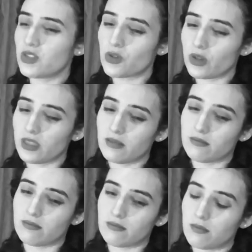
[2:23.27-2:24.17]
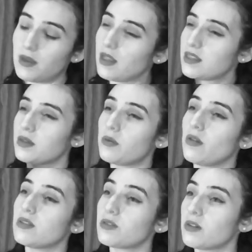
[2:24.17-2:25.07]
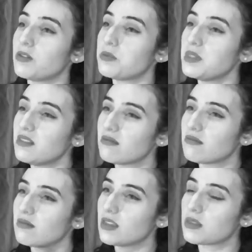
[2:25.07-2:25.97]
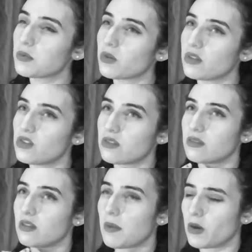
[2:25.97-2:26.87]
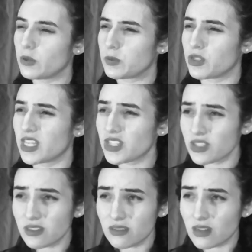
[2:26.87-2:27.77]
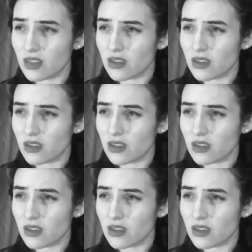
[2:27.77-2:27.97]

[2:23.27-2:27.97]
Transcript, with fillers: I enjoy building walls around me. It's more than just about protection.